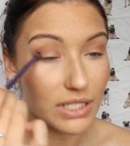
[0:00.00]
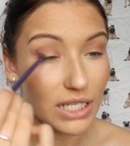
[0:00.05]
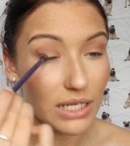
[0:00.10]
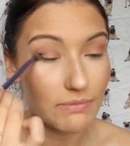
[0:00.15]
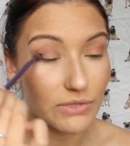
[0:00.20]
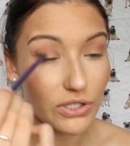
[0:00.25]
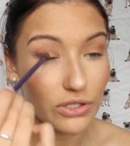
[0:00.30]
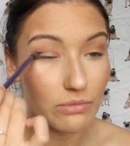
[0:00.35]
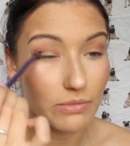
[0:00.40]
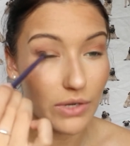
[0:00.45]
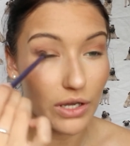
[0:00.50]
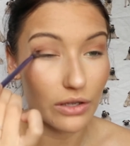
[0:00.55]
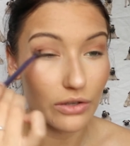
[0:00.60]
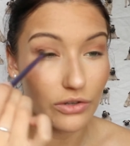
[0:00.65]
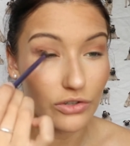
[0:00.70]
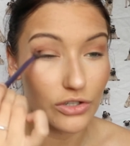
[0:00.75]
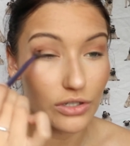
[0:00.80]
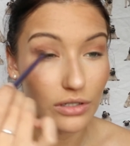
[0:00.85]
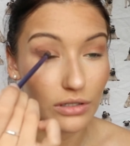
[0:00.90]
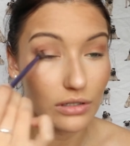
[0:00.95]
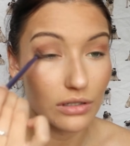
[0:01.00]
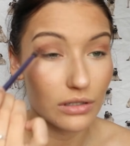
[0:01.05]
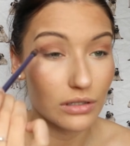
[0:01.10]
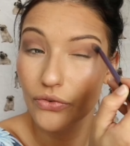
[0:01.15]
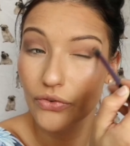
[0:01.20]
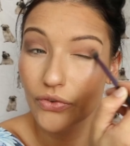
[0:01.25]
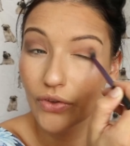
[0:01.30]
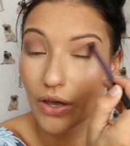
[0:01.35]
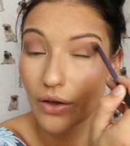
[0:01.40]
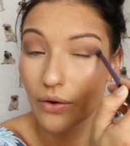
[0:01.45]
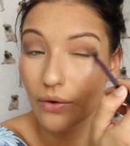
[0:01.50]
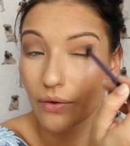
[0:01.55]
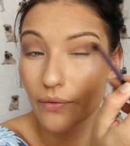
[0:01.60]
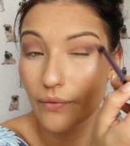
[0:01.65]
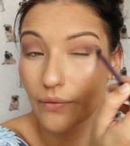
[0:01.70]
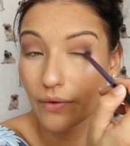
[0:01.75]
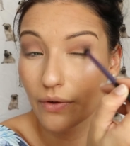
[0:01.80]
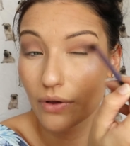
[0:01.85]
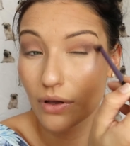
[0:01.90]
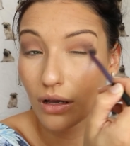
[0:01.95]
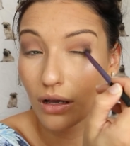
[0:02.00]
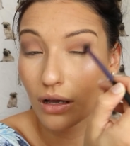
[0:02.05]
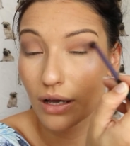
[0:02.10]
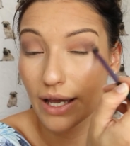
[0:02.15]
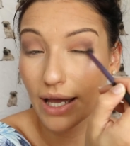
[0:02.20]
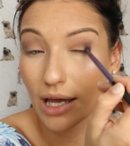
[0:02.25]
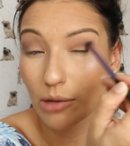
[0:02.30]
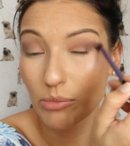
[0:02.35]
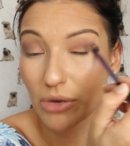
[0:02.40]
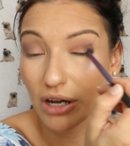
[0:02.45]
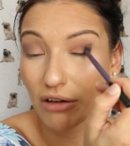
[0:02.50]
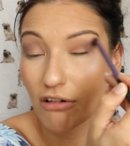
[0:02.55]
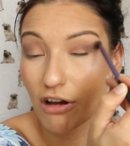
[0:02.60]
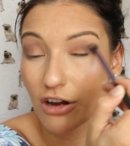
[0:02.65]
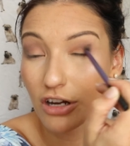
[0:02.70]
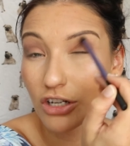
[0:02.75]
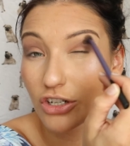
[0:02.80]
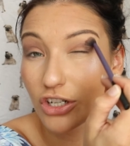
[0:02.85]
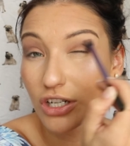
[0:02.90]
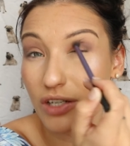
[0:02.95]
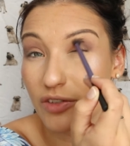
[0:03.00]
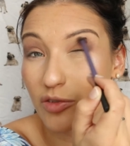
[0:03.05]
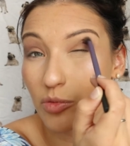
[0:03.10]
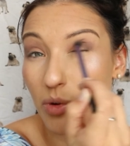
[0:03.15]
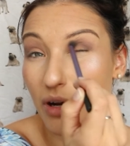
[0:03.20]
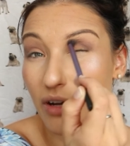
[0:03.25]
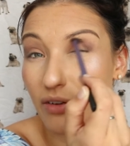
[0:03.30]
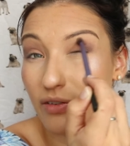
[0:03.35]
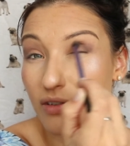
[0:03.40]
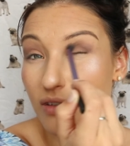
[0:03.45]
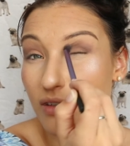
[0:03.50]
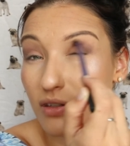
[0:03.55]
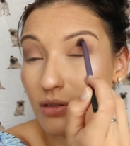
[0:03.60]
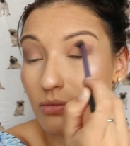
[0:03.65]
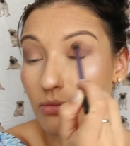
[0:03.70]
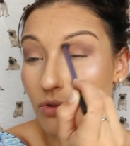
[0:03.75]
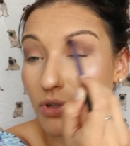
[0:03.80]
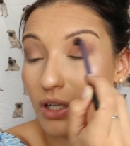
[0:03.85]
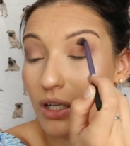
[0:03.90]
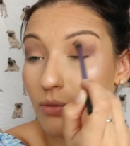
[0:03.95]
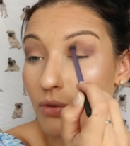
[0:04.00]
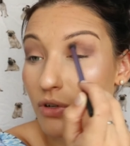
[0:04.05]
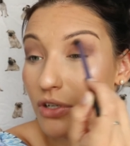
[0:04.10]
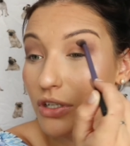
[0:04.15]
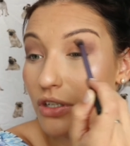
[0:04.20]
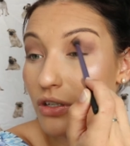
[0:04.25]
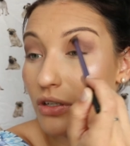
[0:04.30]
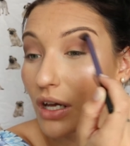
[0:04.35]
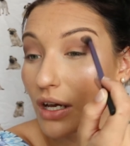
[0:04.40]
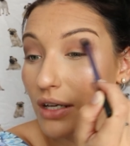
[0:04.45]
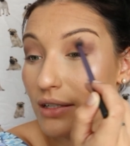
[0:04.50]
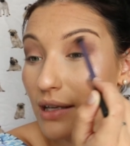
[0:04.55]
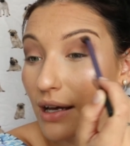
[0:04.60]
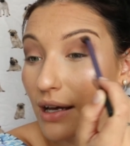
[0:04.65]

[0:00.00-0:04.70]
team too much. So I had macaroni cheese for breakfast this morning. What did you guys